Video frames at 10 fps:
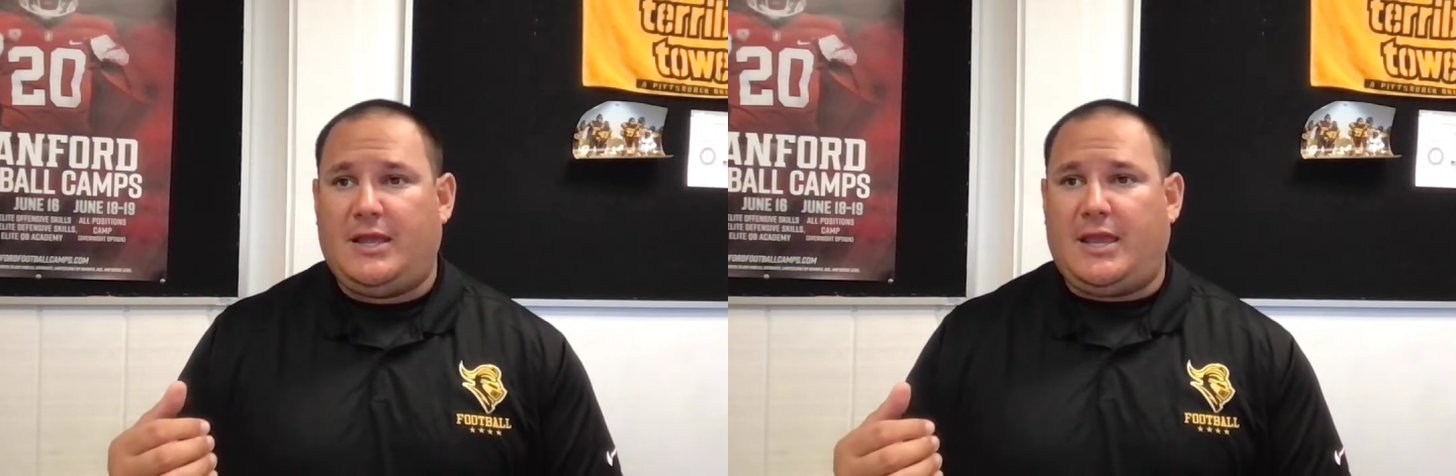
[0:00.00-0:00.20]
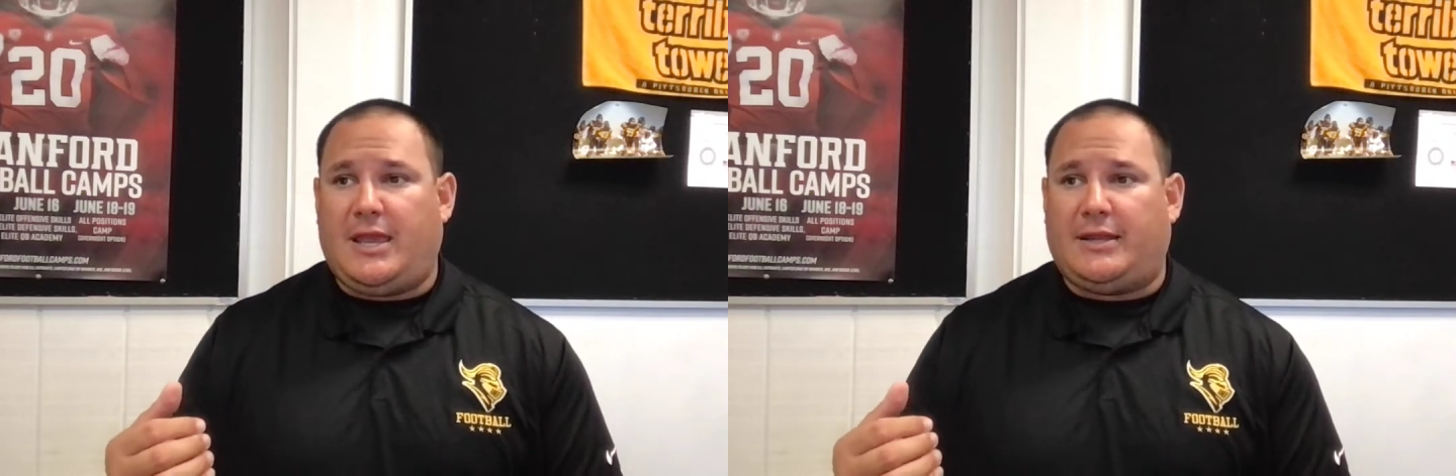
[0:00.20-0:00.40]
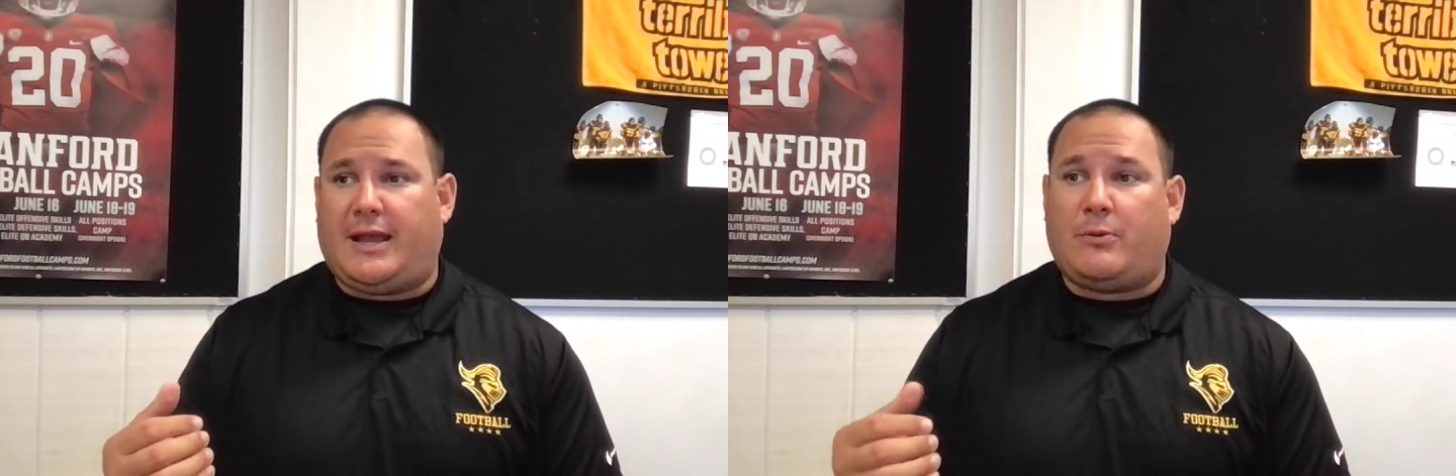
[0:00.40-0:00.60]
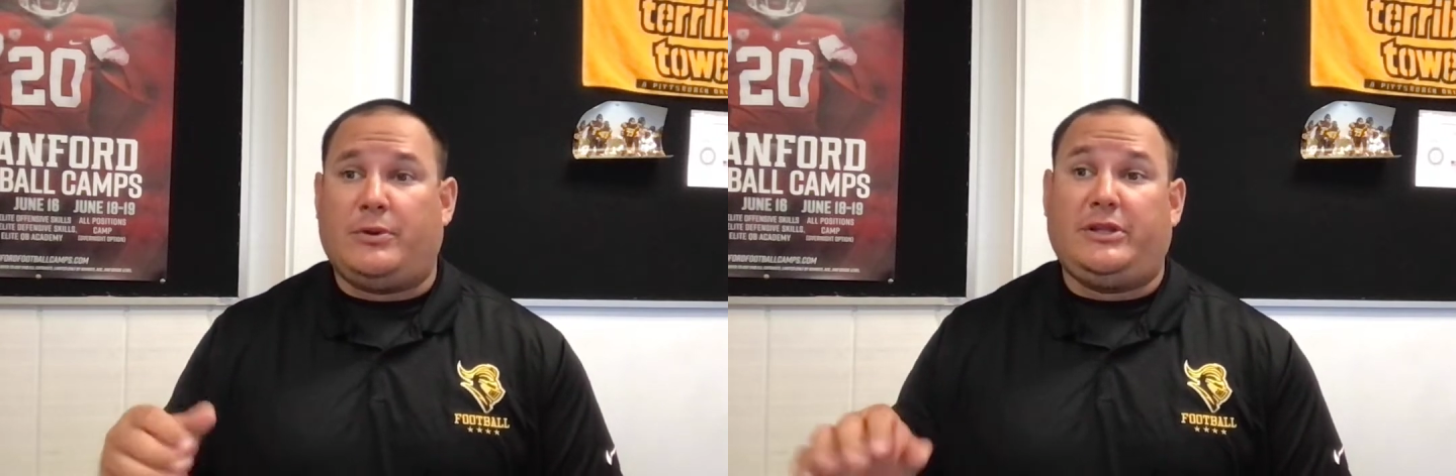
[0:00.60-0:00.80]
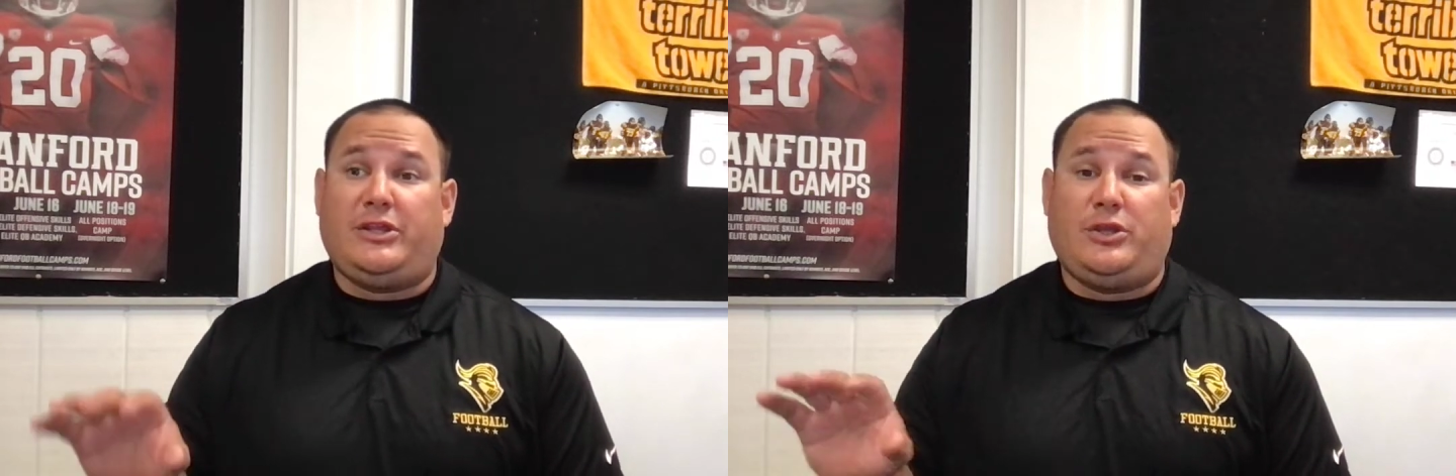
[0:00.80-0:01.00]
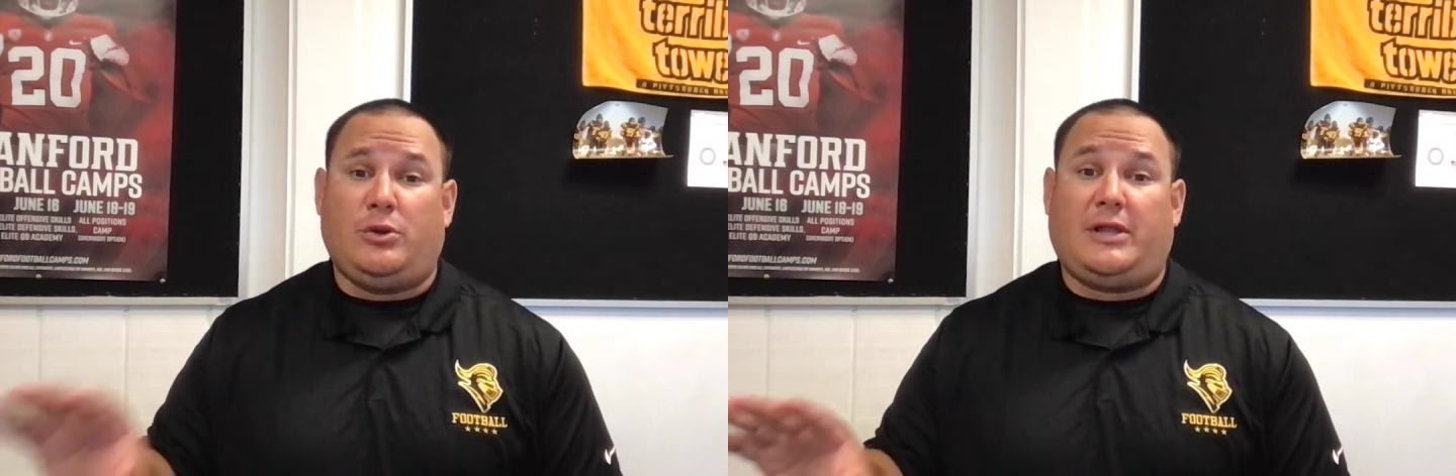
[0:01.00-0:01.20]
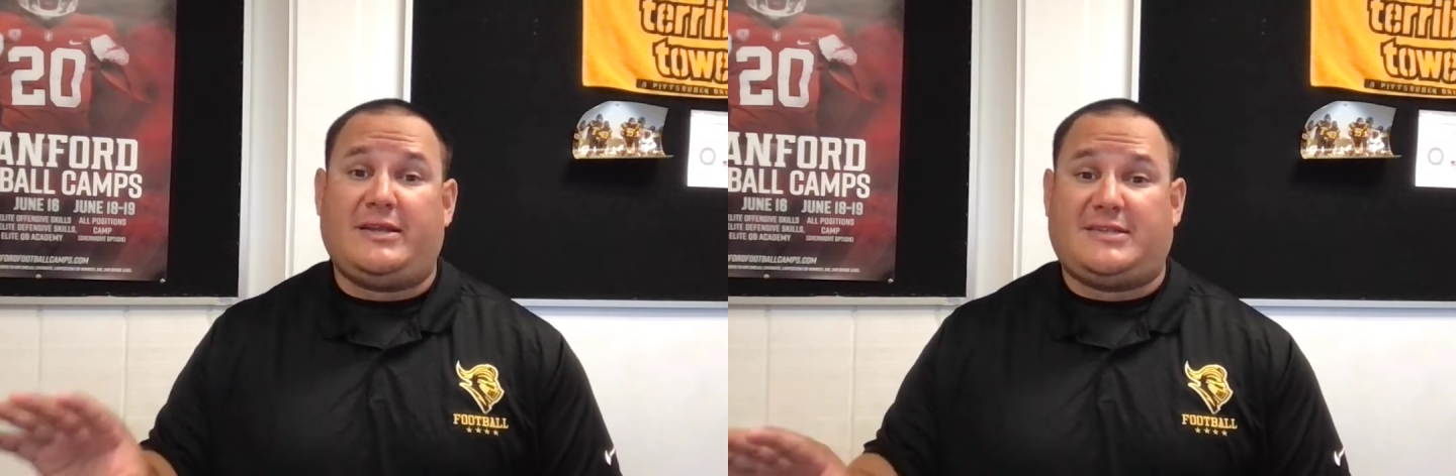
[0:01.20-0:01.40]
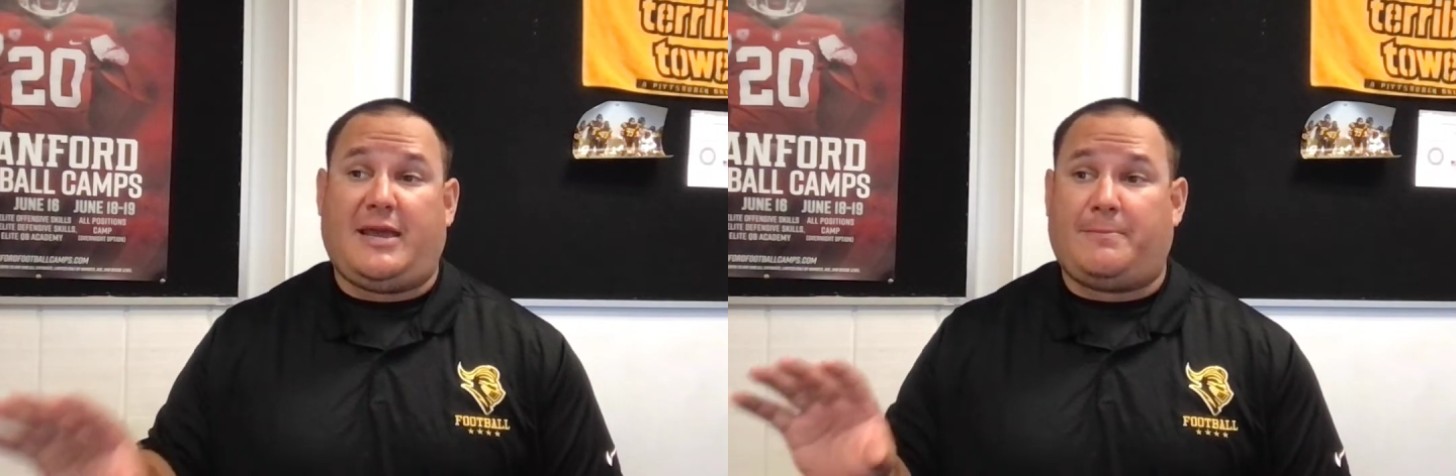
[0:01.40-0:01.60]
And I really
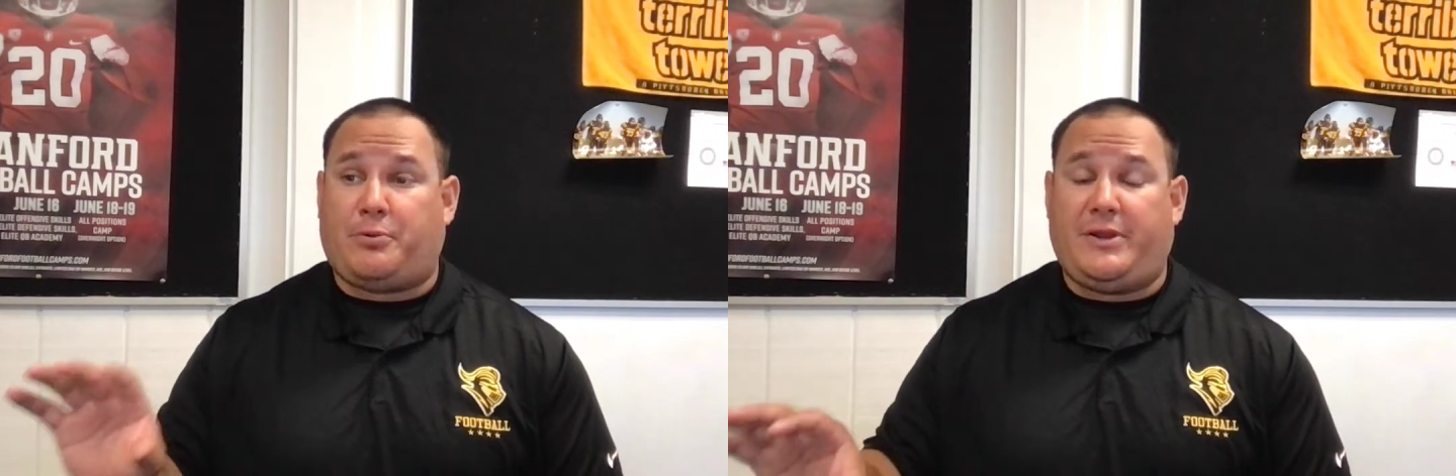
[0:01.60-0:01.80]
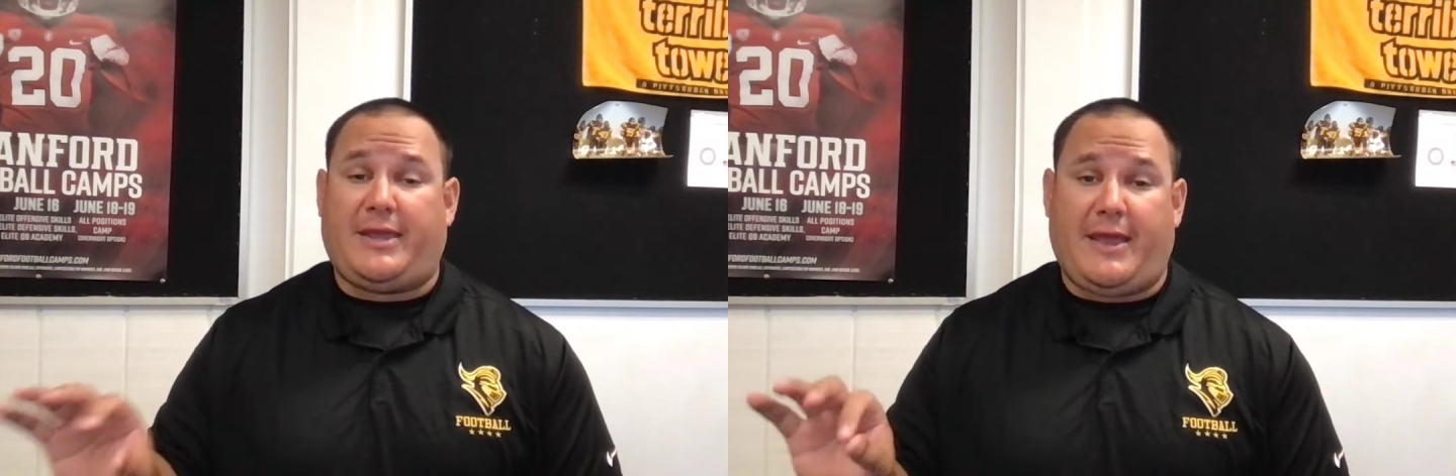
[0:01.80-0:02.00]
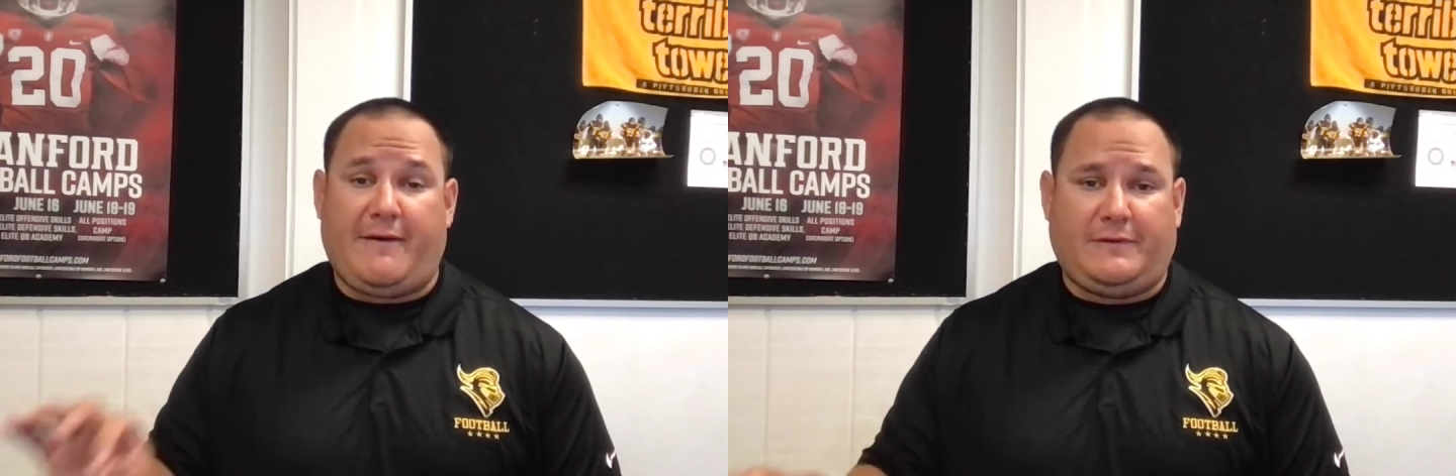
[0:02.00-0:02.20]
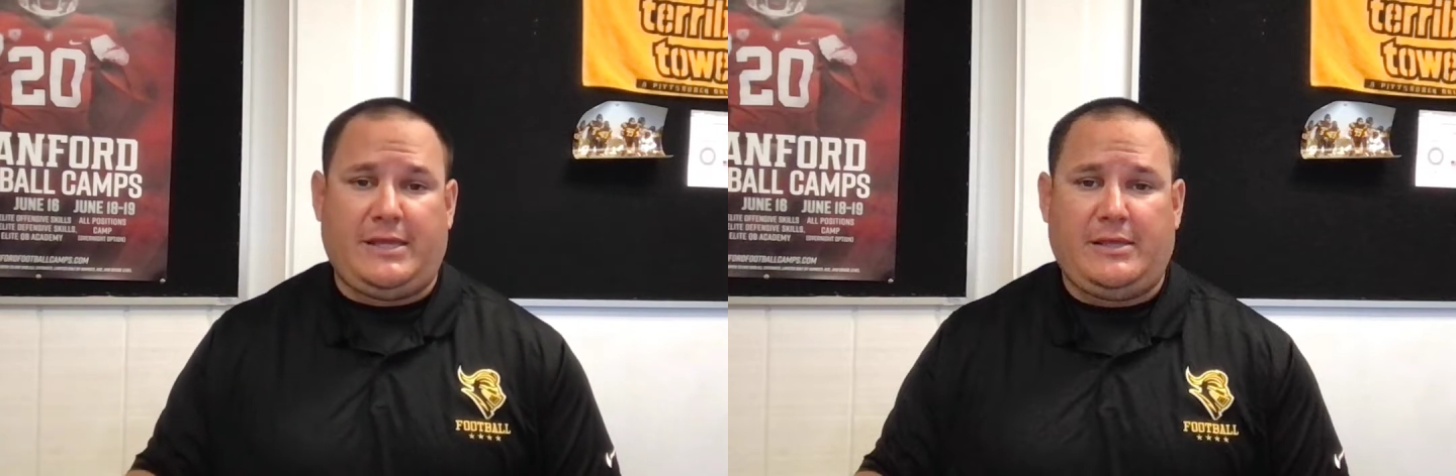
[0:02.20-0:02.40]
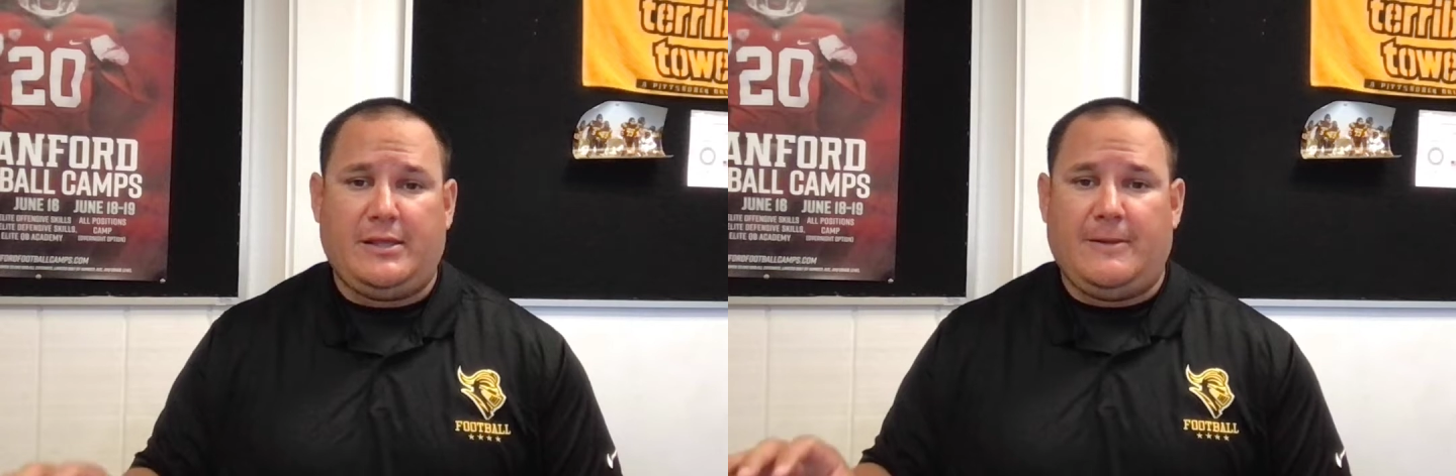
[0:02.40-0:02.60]
utilize that pretty heavily